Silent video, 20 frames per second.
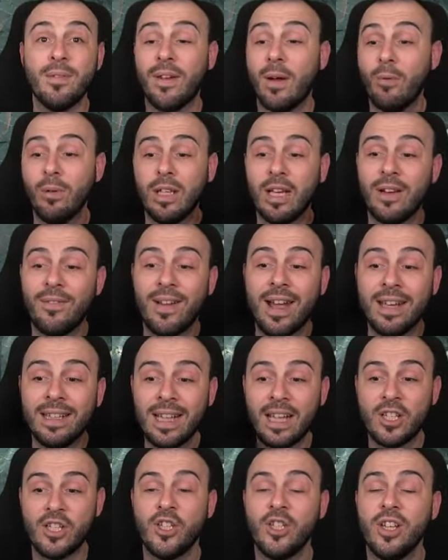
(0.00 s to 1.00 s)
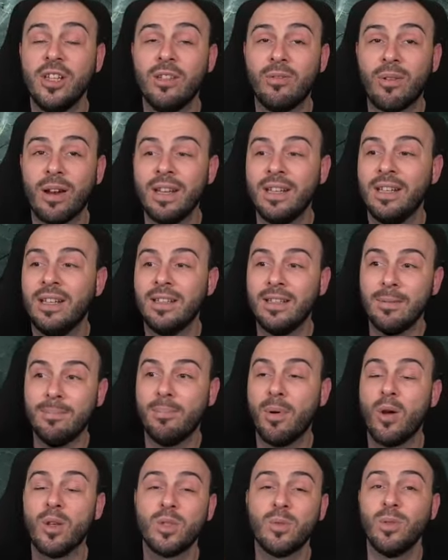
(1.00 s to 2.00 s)
If I wouldn't have had that shield right there, the
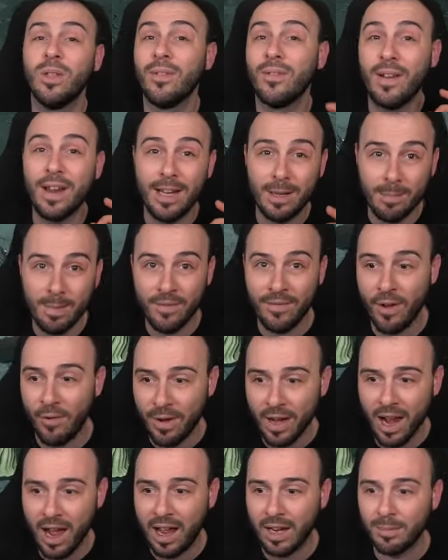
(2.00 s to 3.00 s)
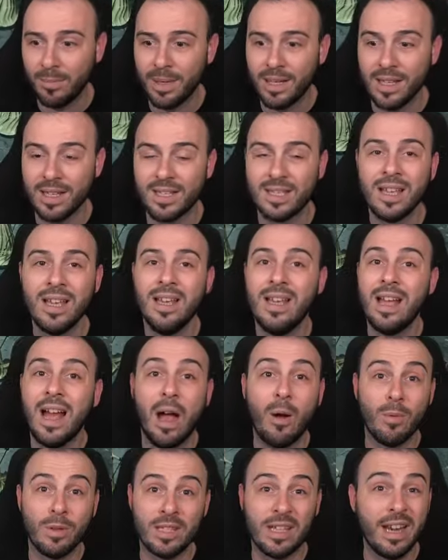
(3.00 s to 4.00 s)
boss would have hit me very hard because
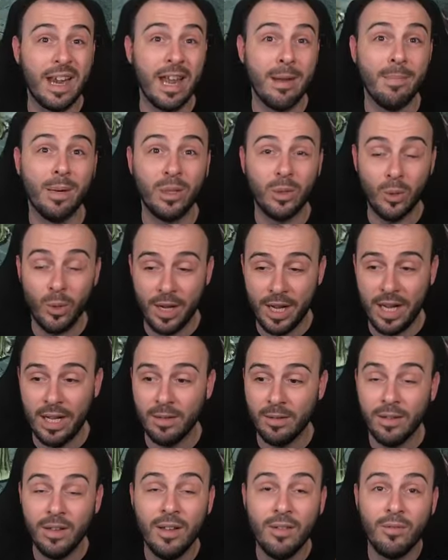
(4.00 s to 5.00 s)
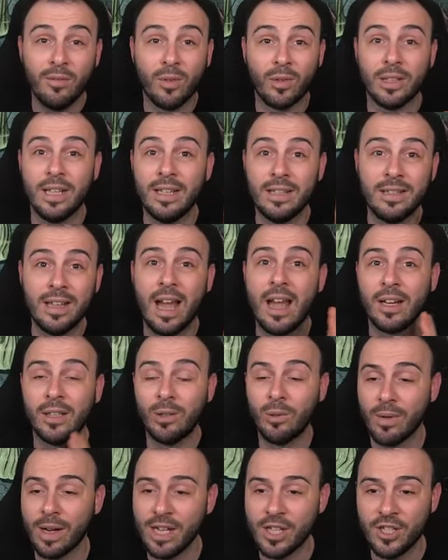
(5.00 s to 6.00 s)
I wasn't able to heal for the entire
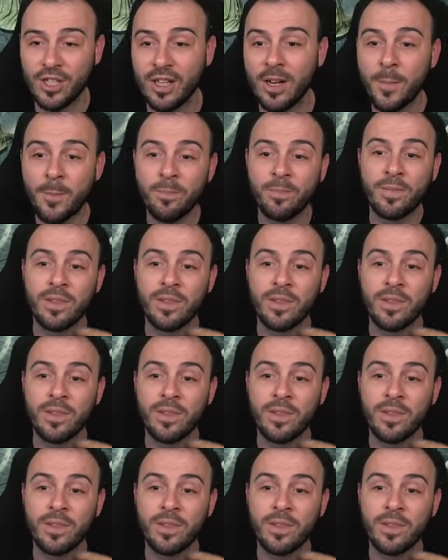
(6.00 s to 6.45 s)
duration.